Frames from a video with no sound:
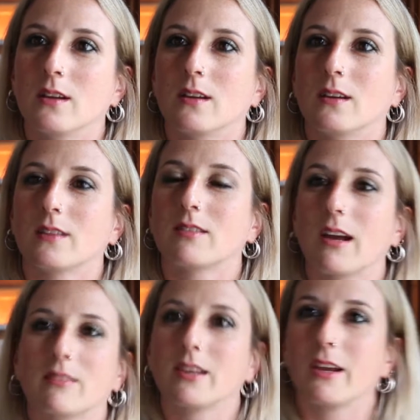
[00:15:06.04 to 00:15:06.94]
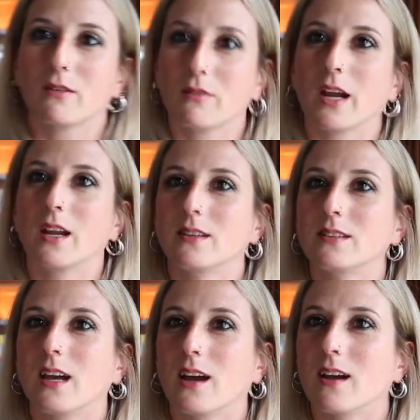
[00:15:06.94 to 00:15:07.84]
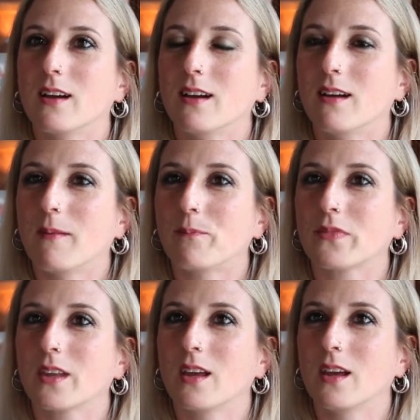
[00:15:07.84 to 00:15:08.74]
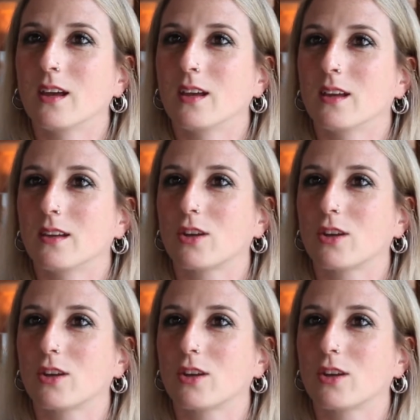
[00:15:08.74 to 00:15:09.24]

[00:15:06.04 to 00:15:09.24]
You've got to be. I think people,